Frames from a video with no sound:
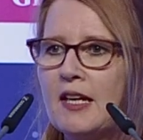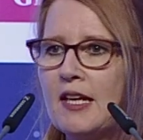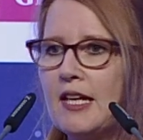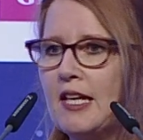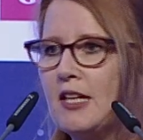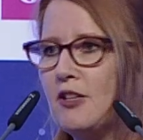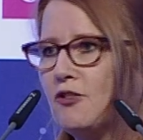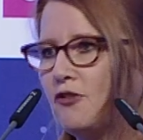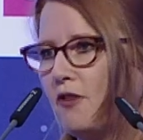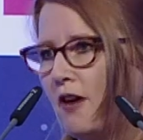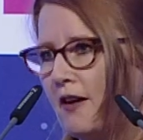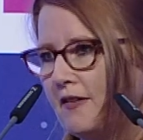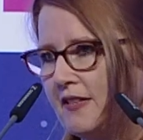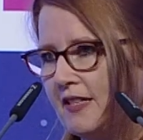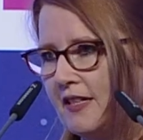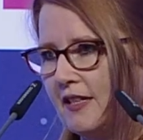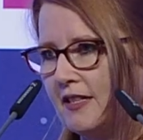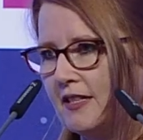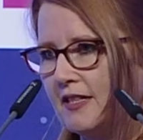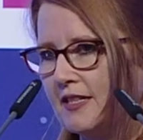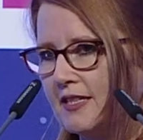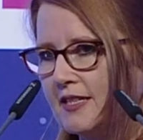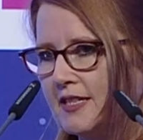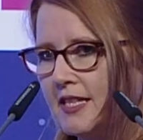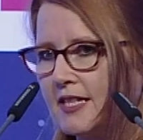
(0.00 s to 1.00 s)
it drives
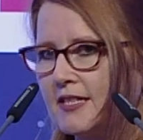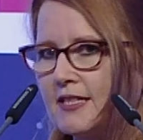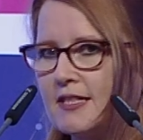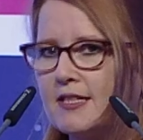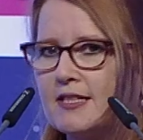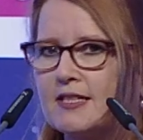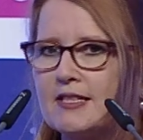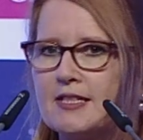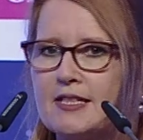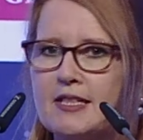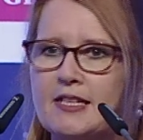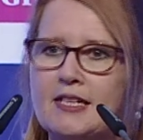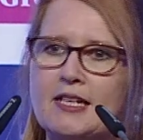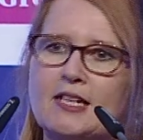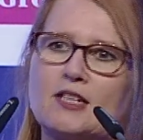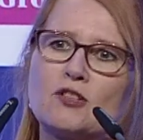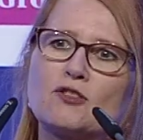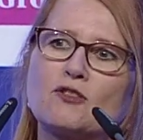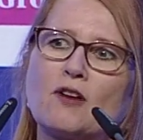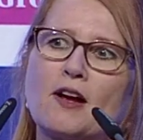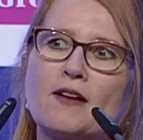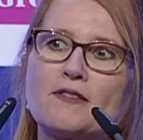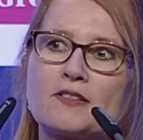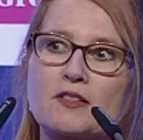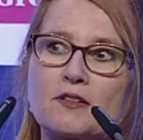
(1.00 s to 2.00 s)
inconsistency, it
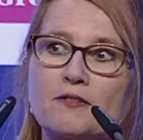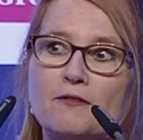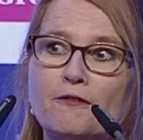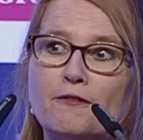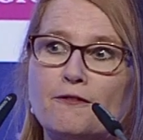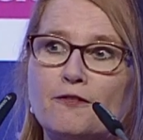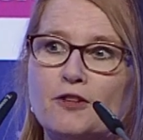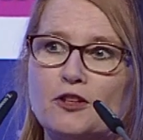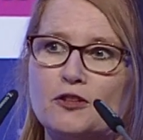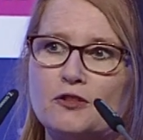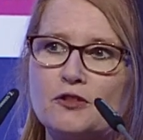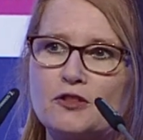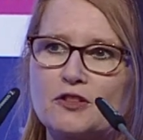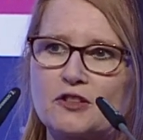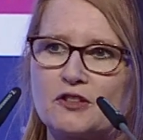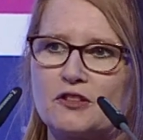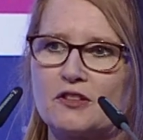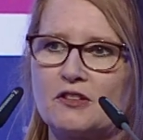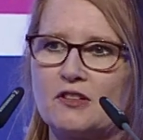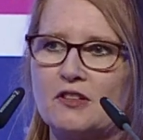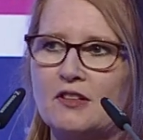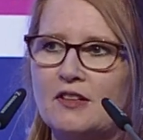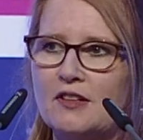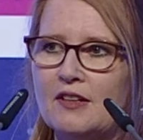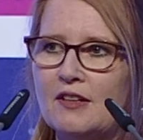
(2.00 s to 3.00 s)
drives
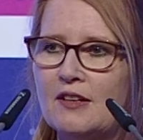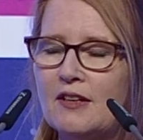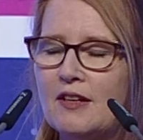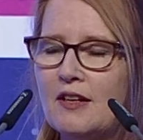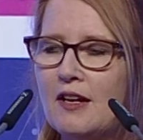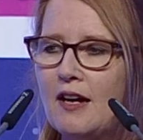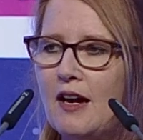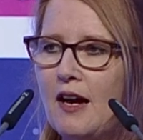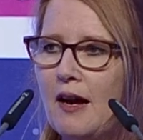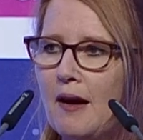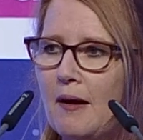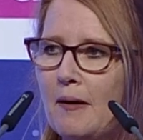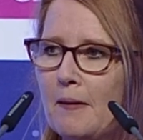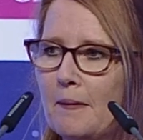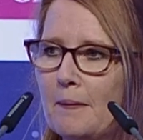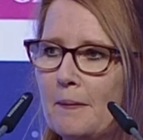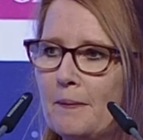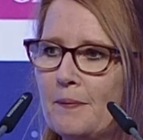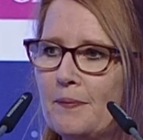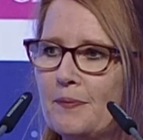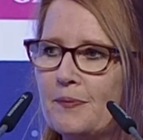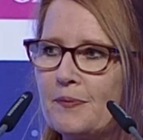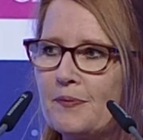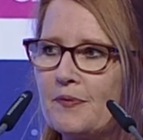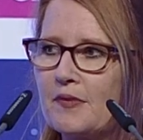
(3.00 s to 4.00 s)
confusion
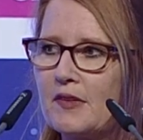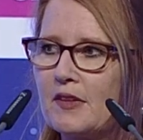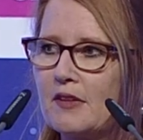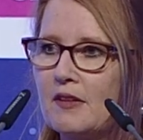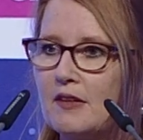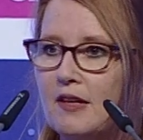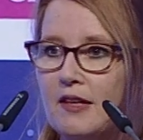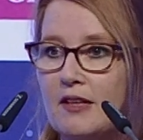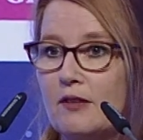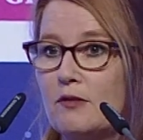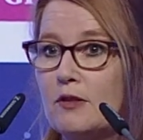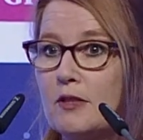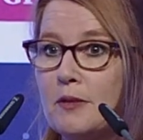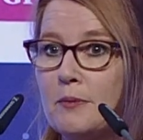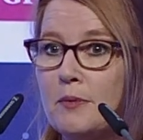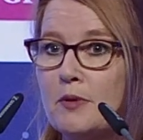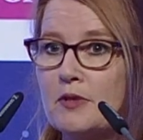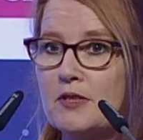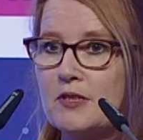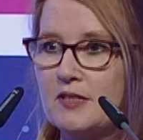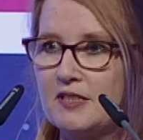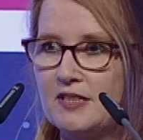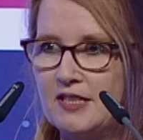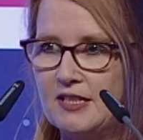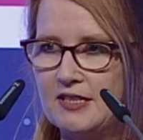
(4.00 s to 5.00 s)
and
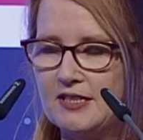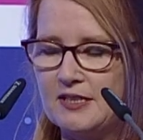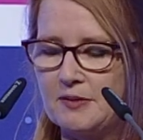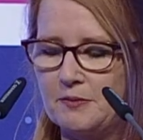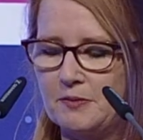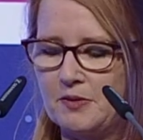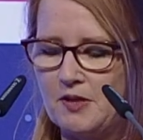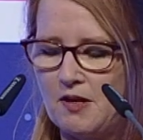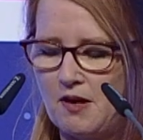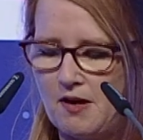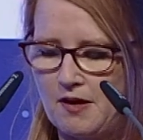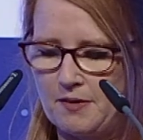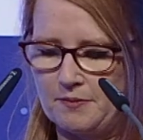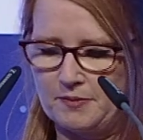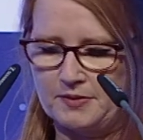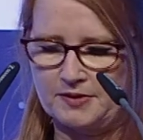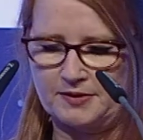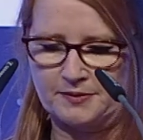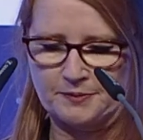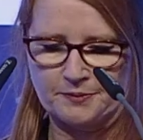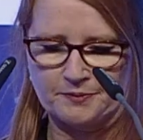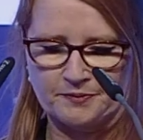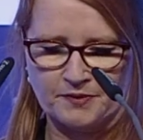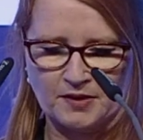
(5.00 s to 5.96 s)
animosity sometimes.